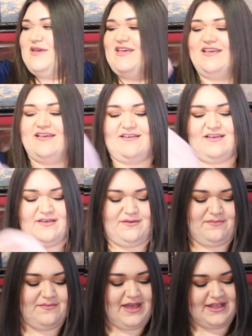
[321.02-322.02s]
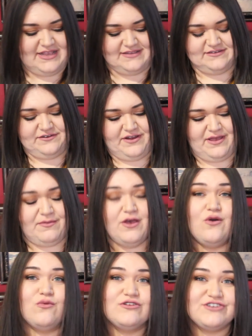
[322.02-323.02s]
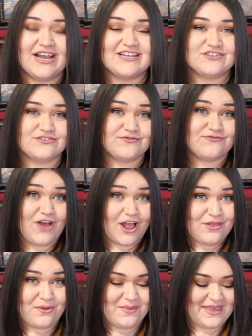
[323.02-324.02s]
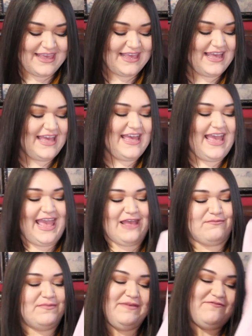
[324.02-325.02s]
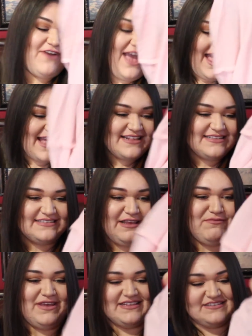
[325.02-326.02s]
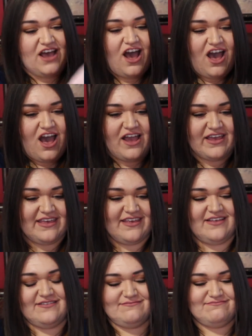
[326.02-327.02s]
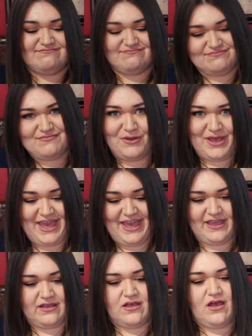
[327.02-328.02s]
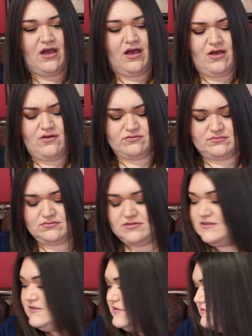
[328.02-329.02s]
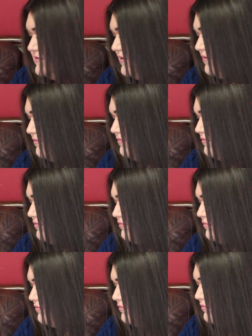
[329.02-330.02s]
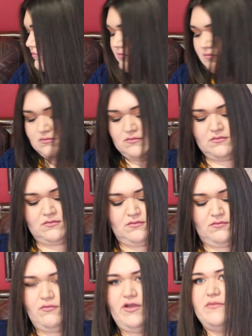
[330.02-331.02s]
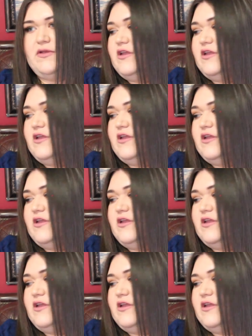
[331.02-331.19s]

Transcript: me on Instagram, which you guys should follow me and be friends and we can talk. Okay. Oh, this is wait a